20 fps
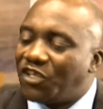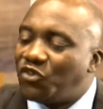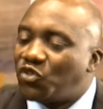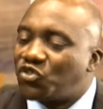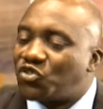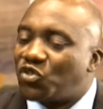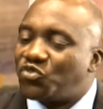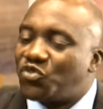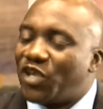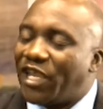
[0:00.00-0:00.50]

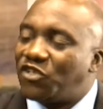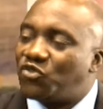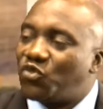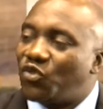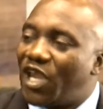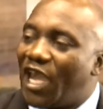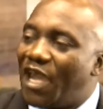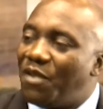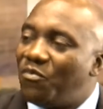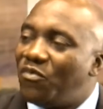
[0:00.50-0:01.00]
also try to
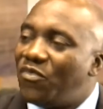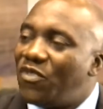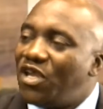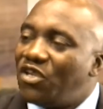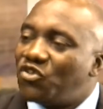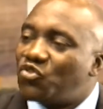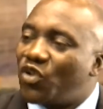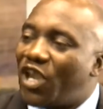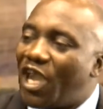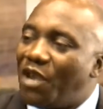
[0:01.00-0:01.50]
come
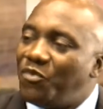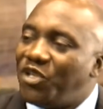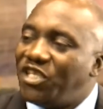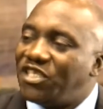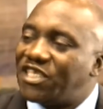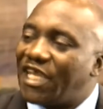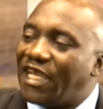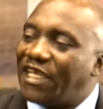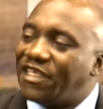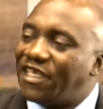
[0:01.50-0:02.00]

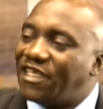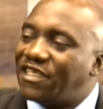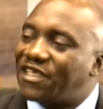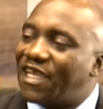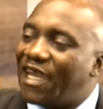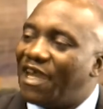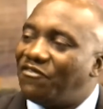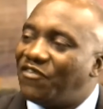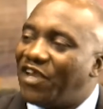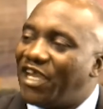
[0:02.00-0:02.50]
inside and
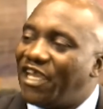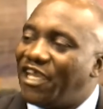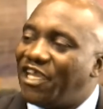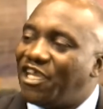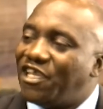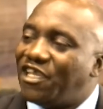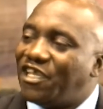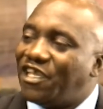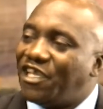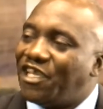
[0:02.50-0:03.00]
cover
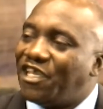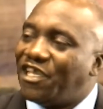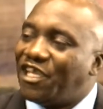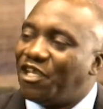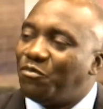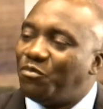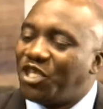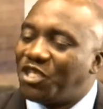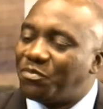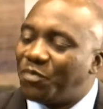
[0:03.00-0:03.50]

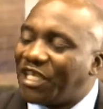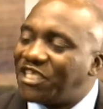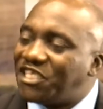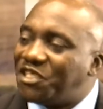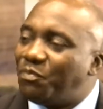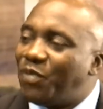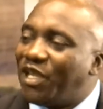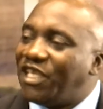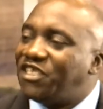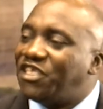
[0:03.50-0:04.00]
a bit. But
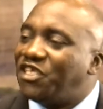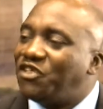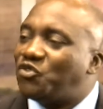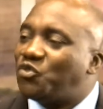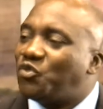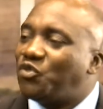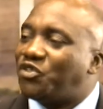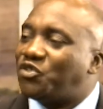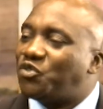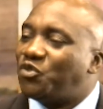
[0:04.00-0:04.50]
depending
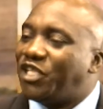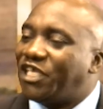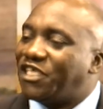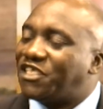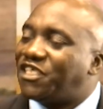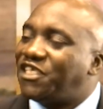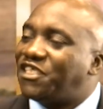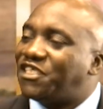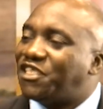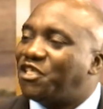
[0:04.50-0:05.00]
to the
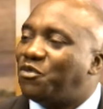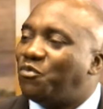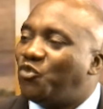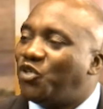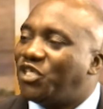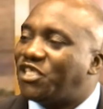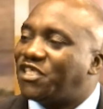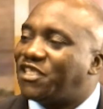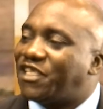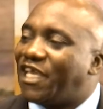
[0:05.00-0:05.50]
system
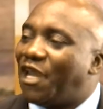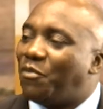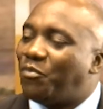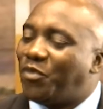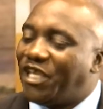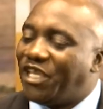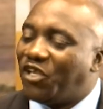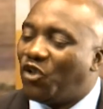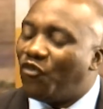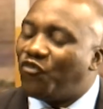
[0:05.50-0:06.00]
which they are
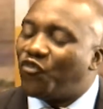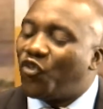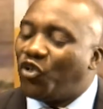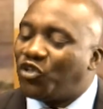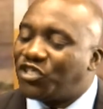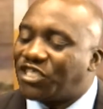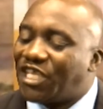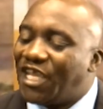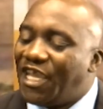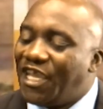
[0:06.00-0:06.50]
playing, of
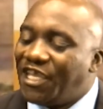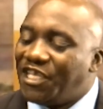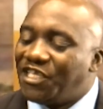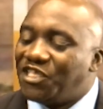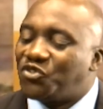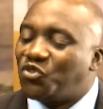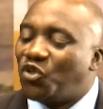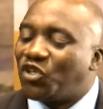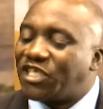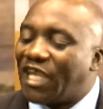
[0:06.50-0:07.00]
course,
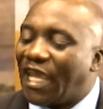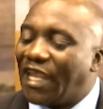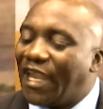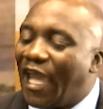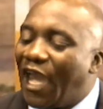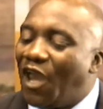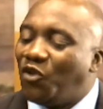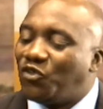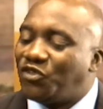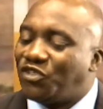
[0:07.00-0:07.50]
he's not
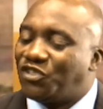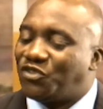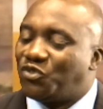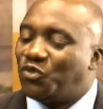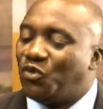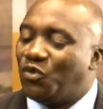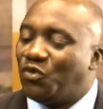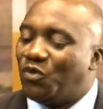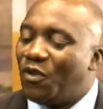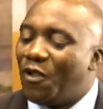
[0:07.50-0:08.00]
allowed
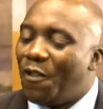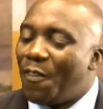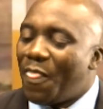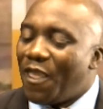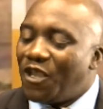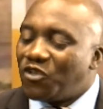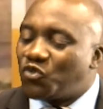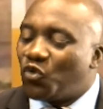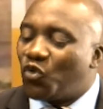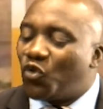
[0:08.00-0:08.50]
to
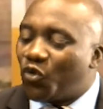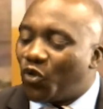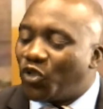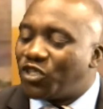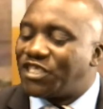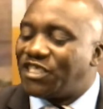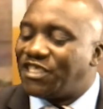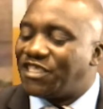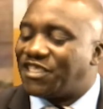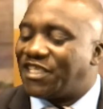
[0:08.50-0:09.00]

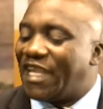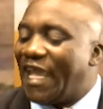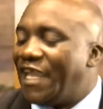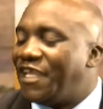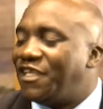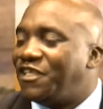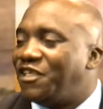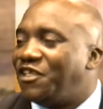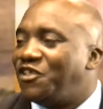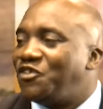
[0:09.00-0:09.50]
cross his
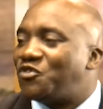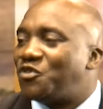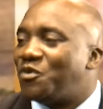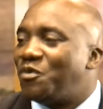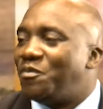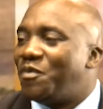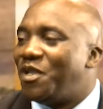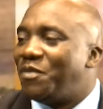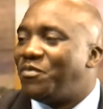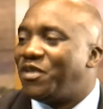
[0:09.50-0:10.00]
line into
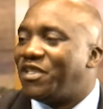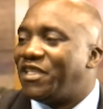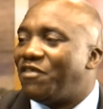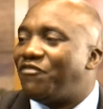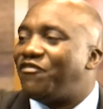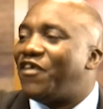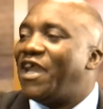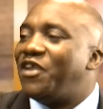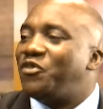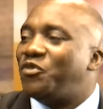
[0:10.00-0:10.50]
maybe the
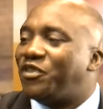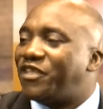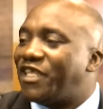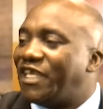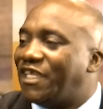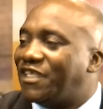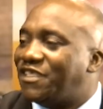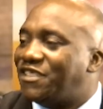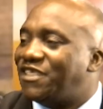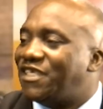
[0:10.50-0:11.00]
final
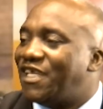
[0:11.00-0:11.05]
third.